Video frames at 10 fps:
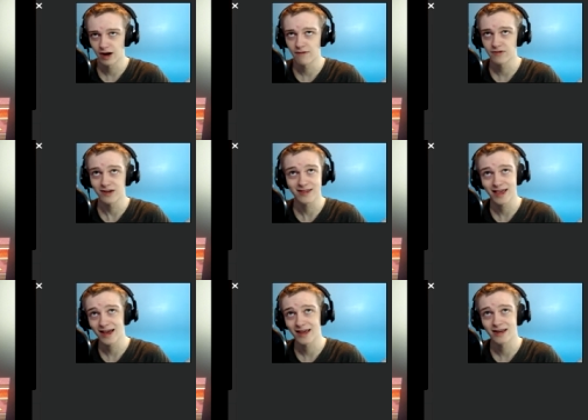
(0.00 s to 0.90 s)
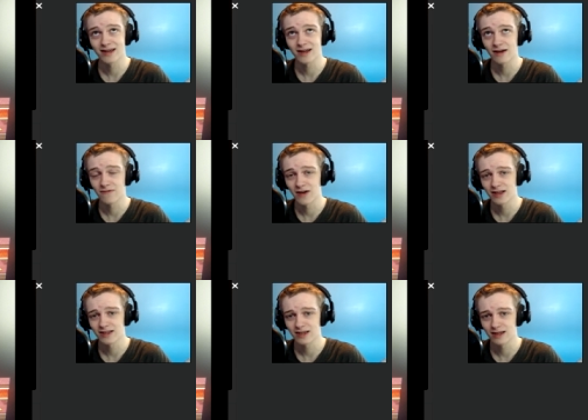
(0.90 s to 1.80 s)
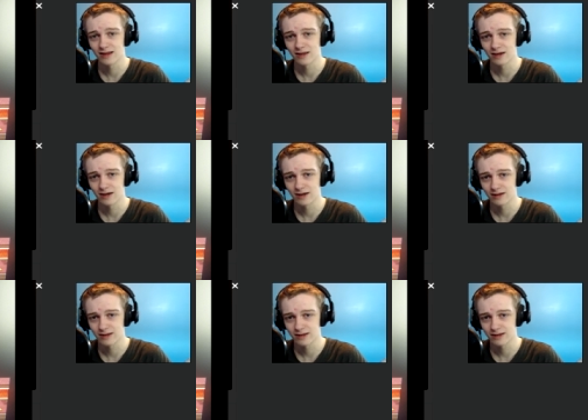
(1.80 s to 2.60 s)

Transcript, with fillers: every second event in the